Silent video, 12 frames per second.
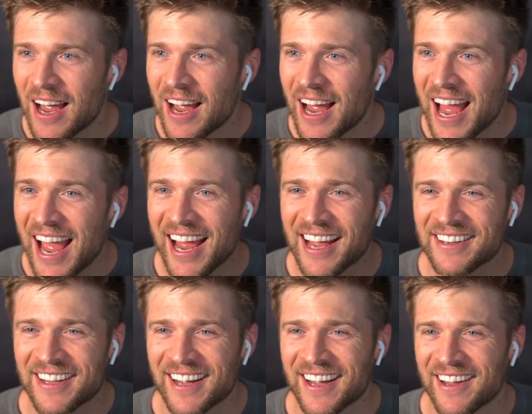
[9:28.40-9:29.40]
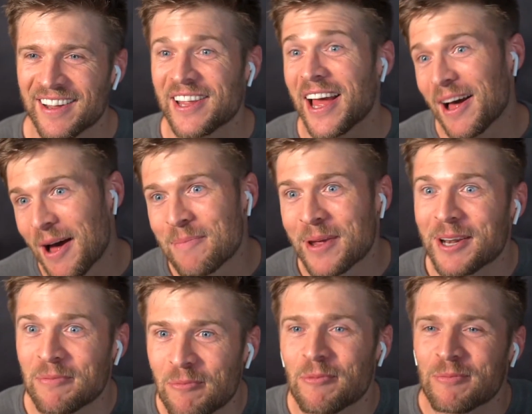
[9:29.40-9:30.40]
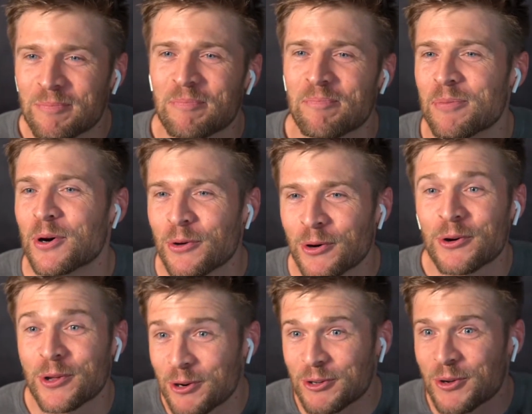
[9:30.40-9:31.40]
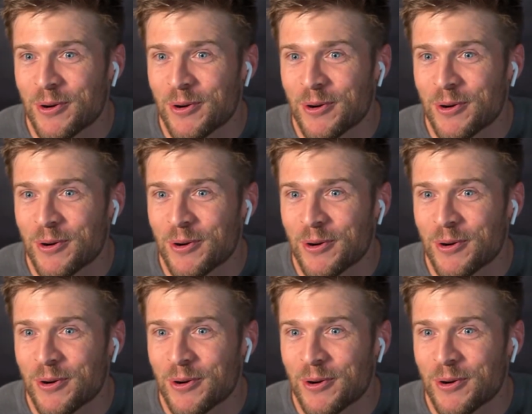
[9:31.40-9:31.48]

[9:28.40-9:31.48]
And I mean, boo-hoo, you're doing